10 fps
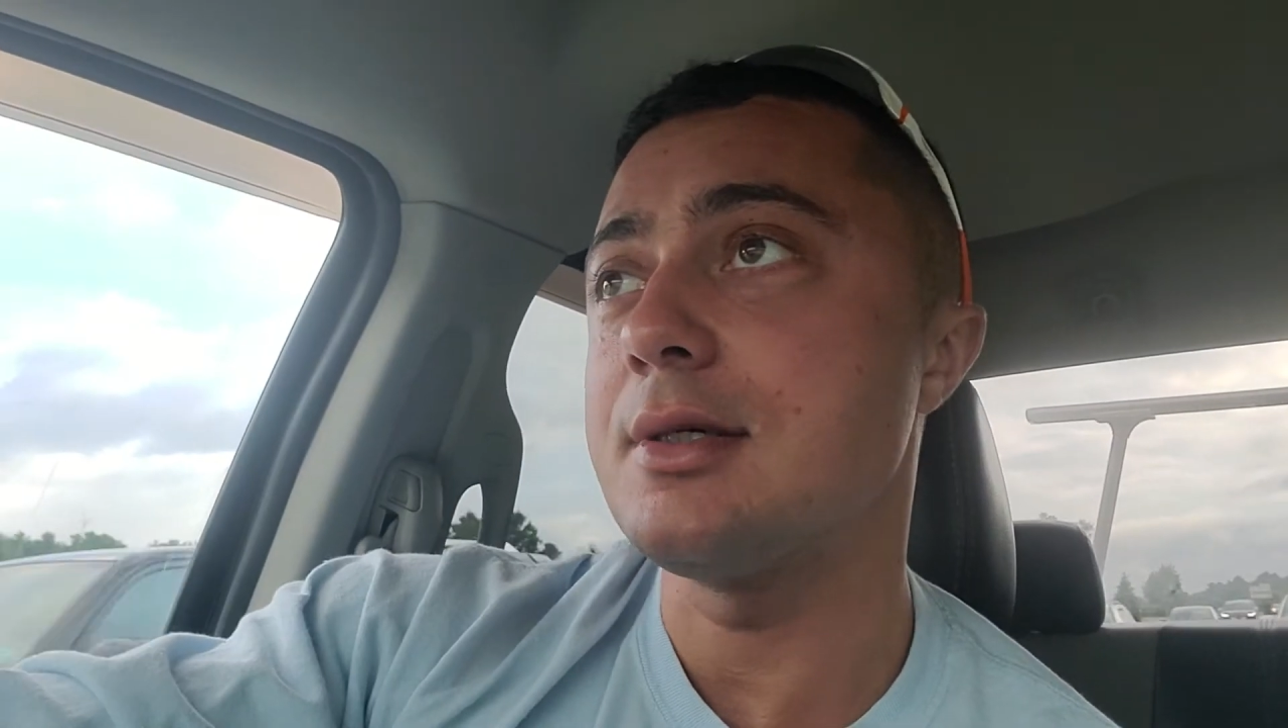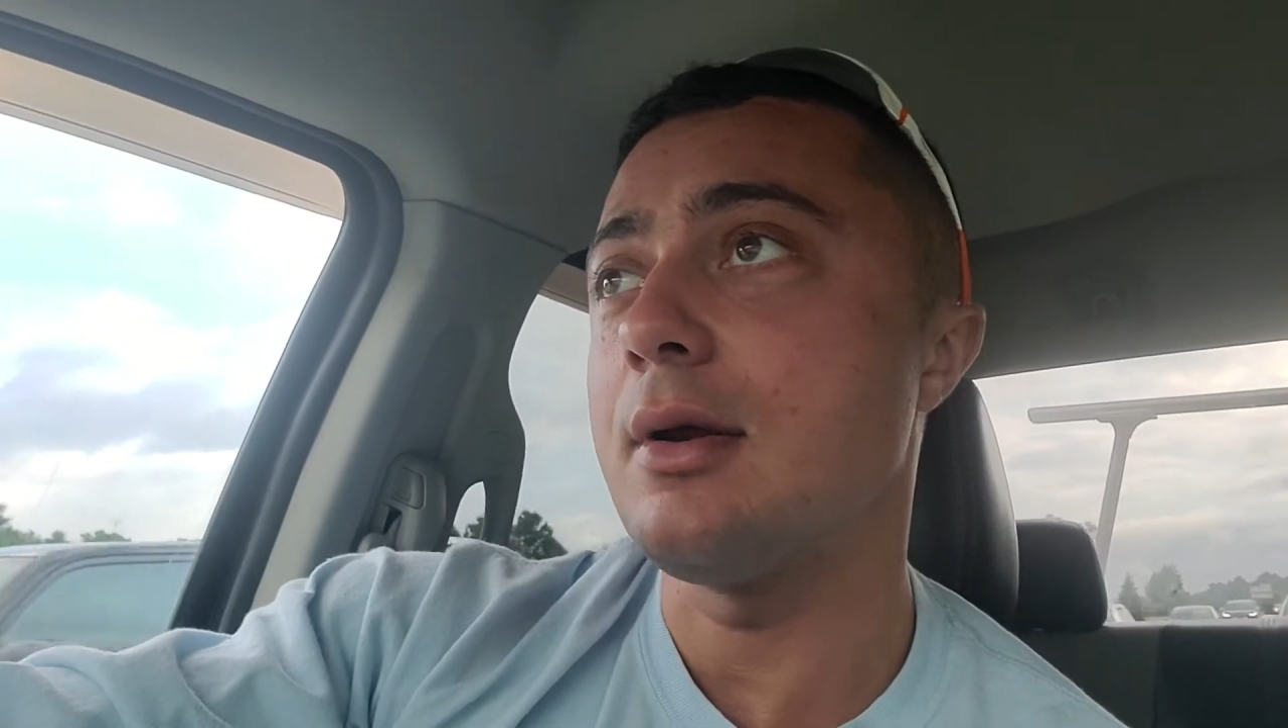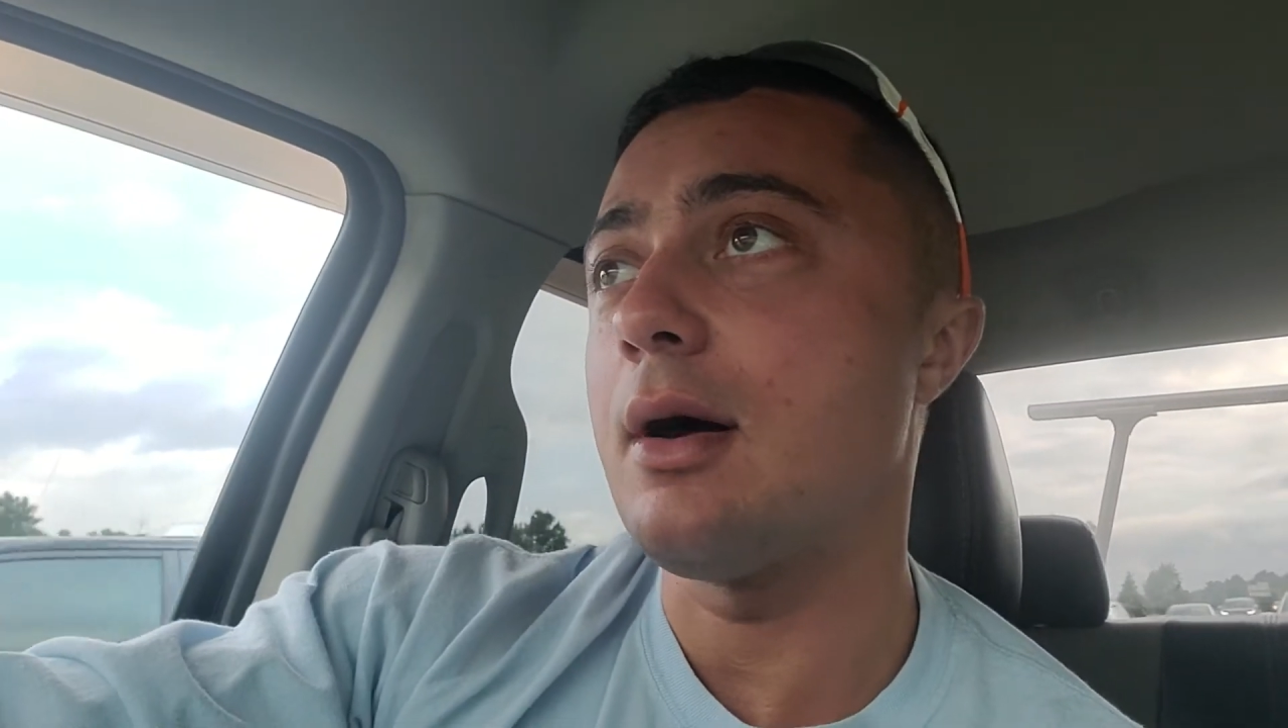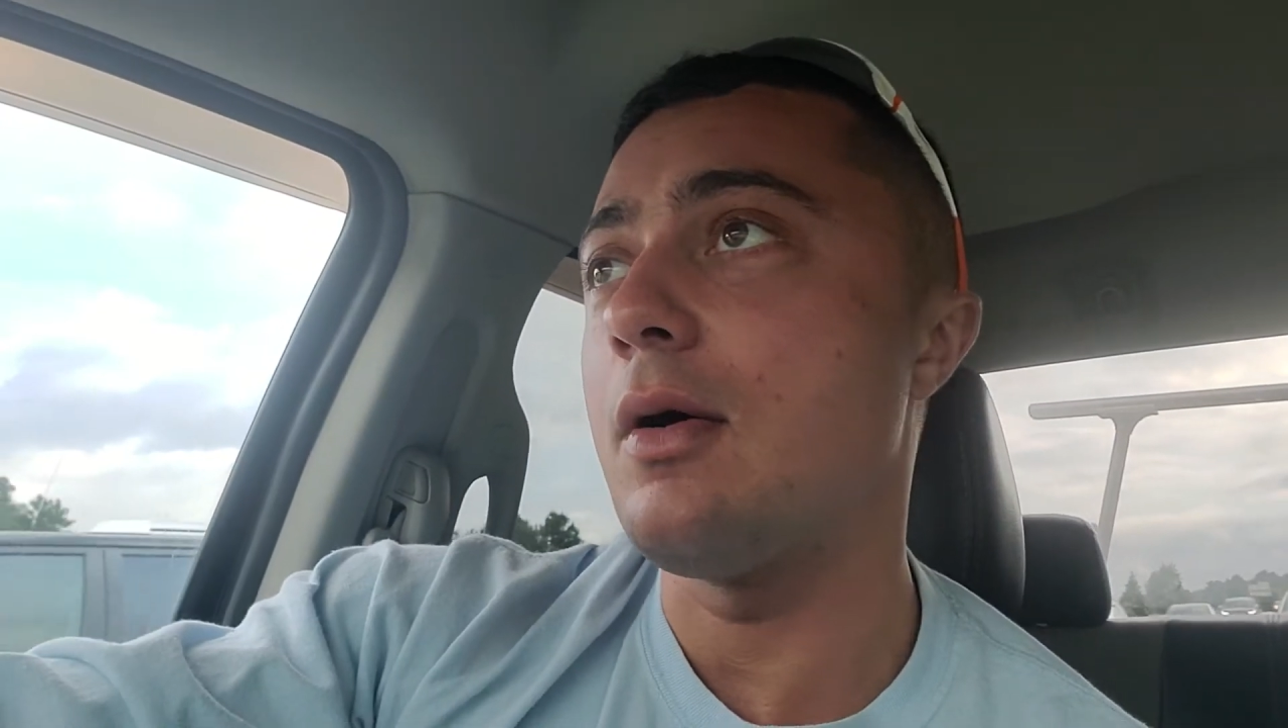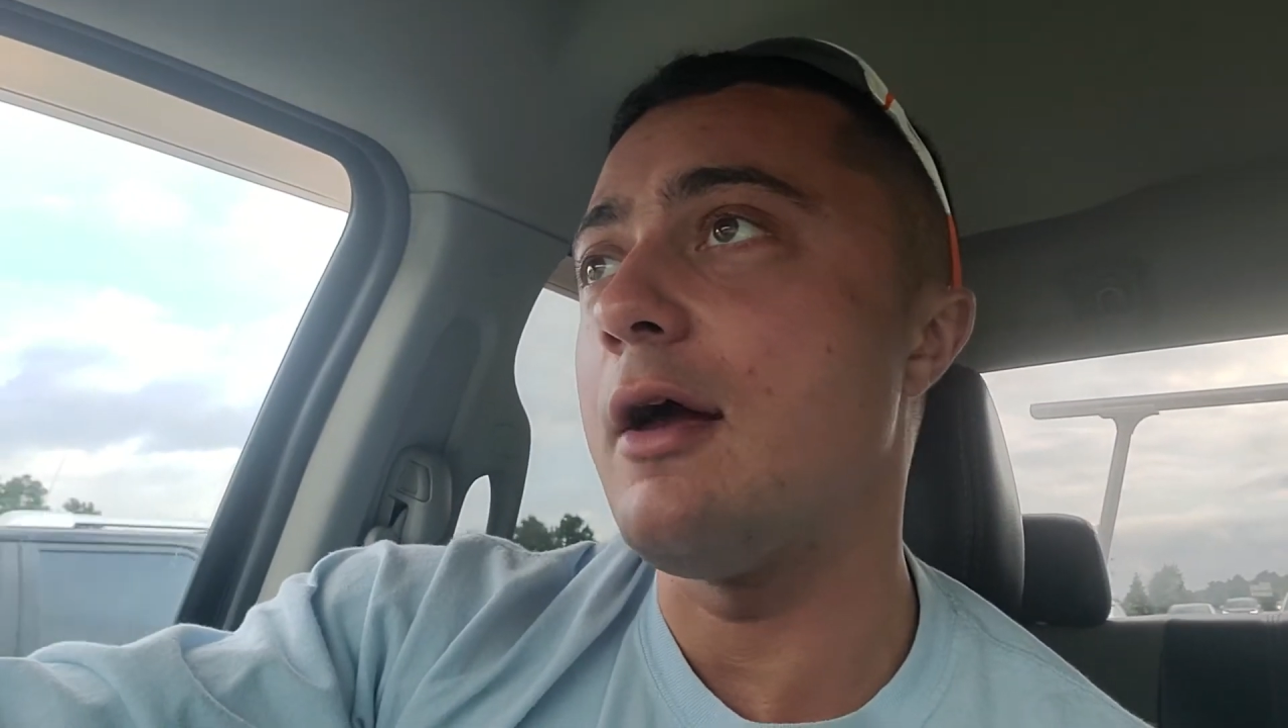You
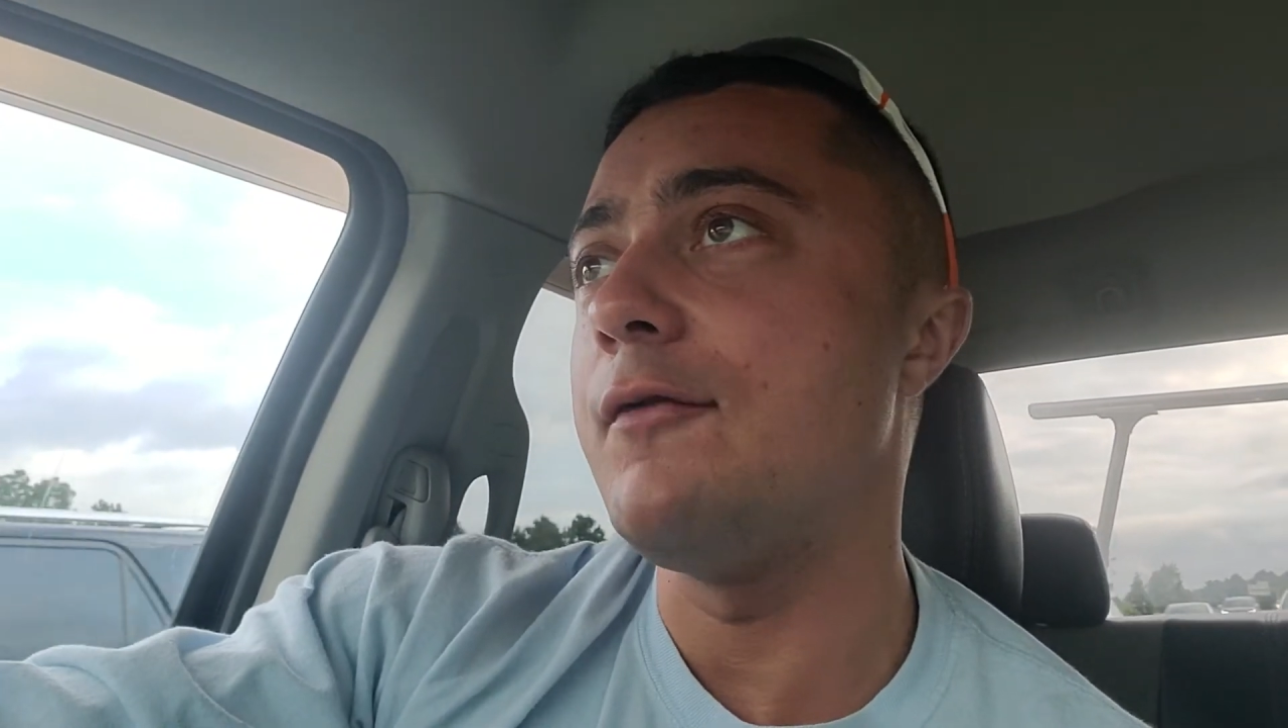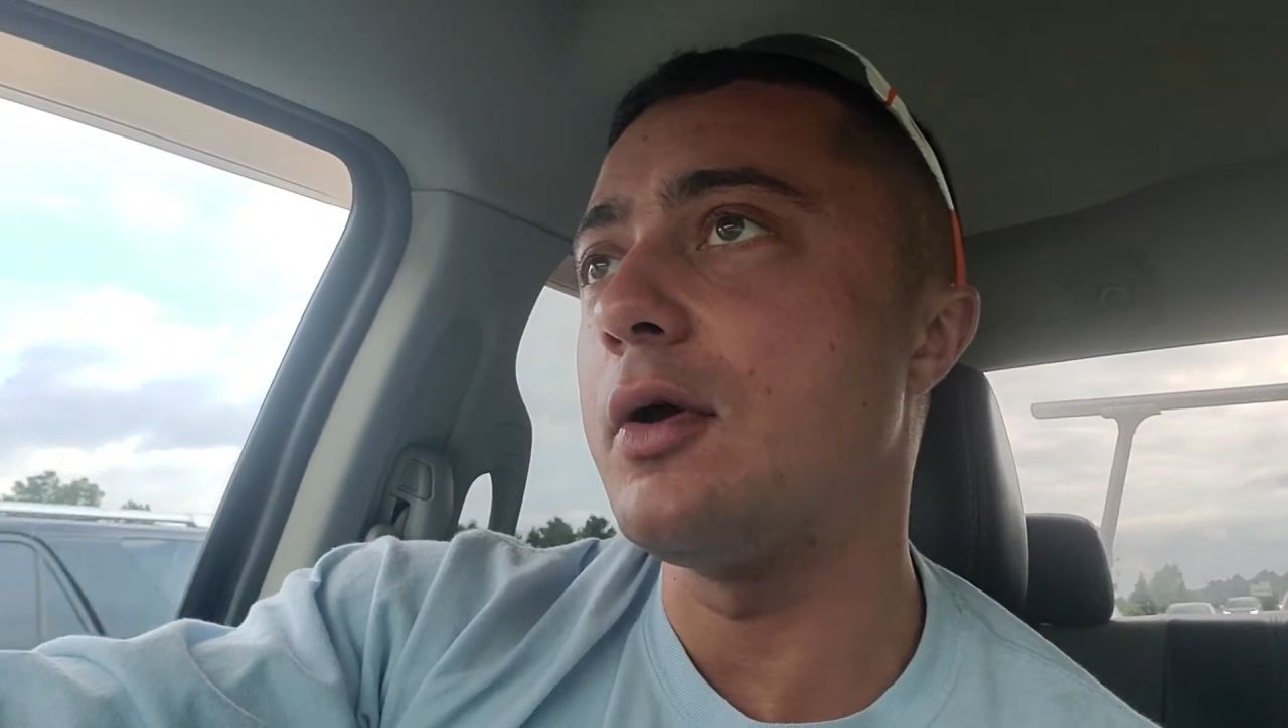know, if